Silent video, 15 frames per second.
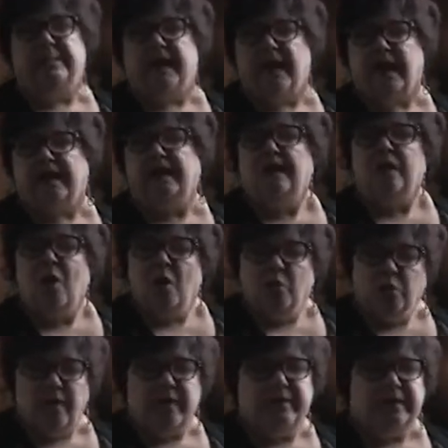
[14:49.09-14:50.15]
by
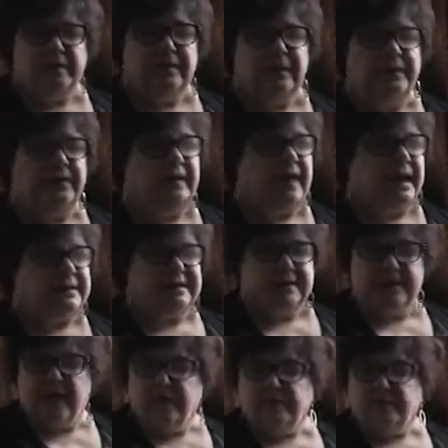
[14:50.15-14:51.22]
women in the
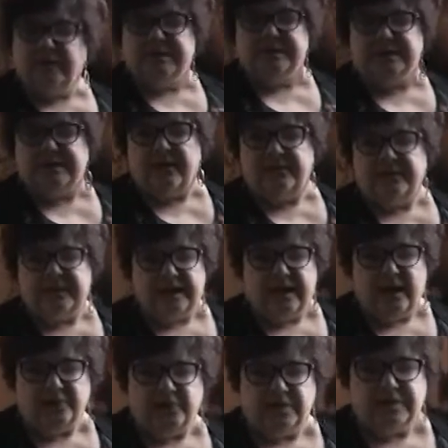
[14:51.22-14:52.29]
1800s and
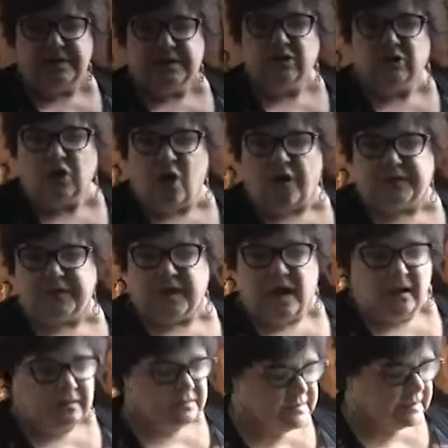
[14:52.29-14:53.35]
1700s, and cloth
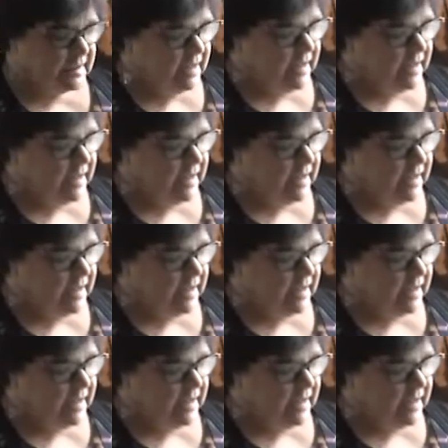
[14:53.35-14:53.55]
dolls.